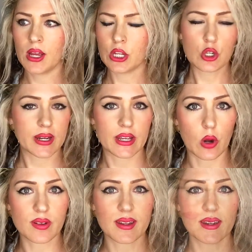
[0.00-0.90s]
you're getting
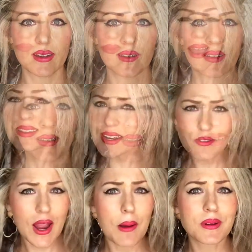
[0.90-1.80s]
ghosted. Has that
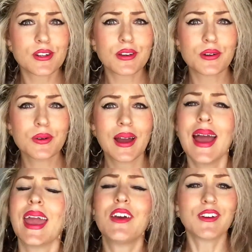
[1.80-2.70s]
ever happened to you?
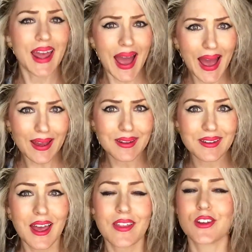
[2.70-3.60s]
If it
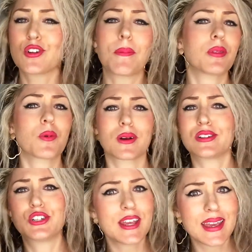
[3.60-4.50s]
has, then drop the
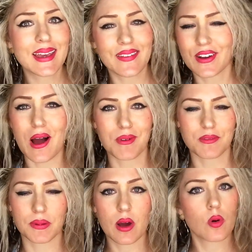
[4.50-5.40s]
word G in the
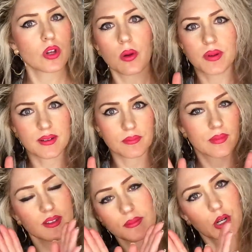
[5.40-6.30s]
comments below where you can put
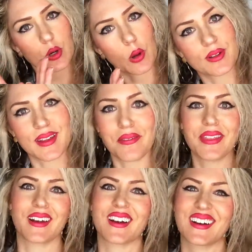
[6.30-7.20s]
some little ghosts down
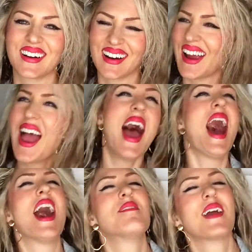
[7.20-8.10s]
there.
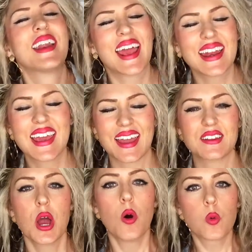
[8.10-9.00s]
In any
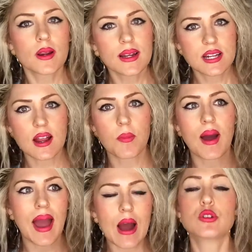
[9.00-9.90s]
case, we're going to talk
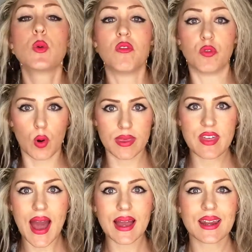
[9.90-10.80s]
about how to avoid
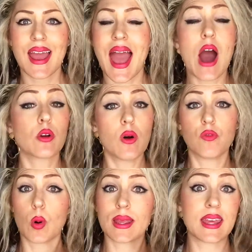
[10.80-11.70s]
that, how to
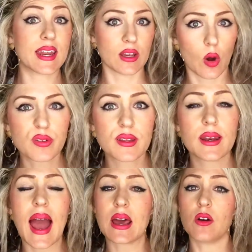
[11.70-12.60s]
avoid getting
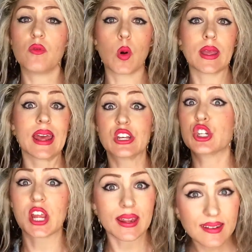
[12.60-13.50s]
ghosted, how to avoid
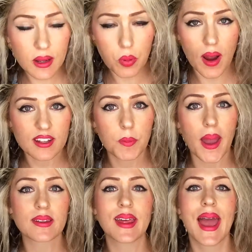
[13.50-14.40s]
chasing
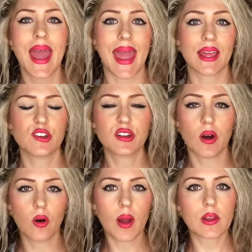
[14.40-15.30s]
prospects. And
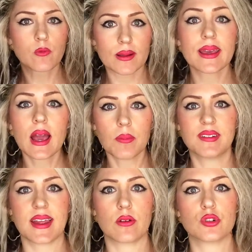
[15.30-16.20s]
so it really
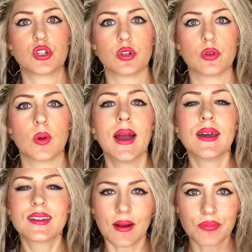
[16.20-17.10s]
comes down to
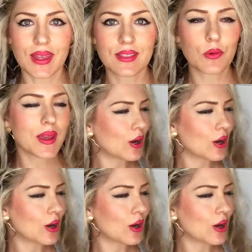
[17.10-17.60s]
something that we